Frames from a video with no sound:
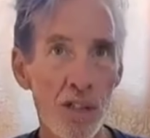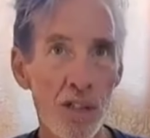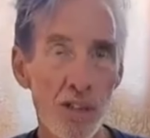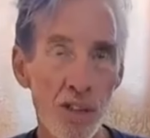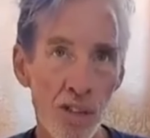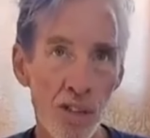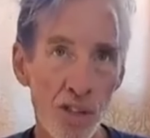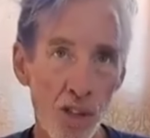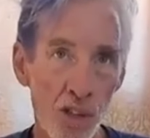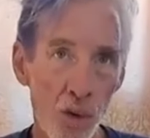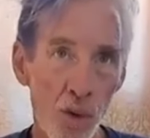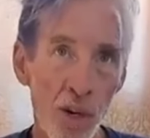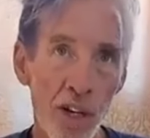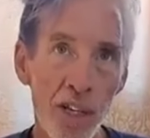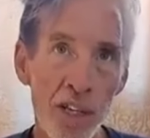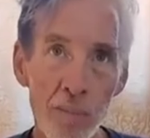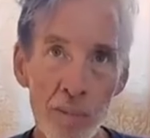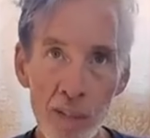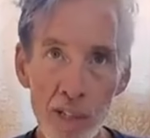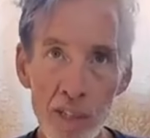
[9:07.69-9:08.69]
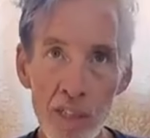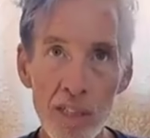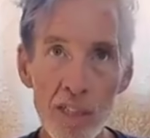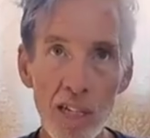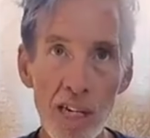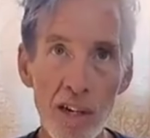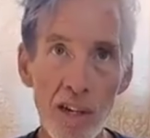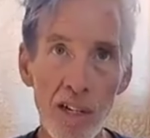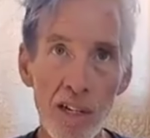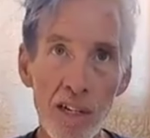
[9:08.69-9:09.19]
As far as joining the
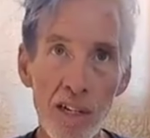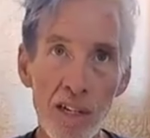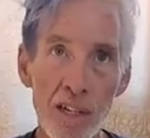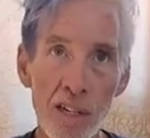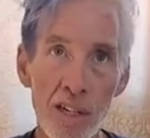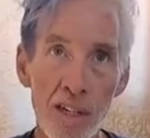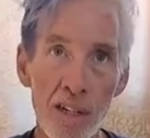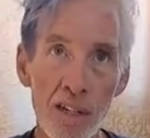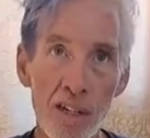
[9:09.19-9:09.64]
military,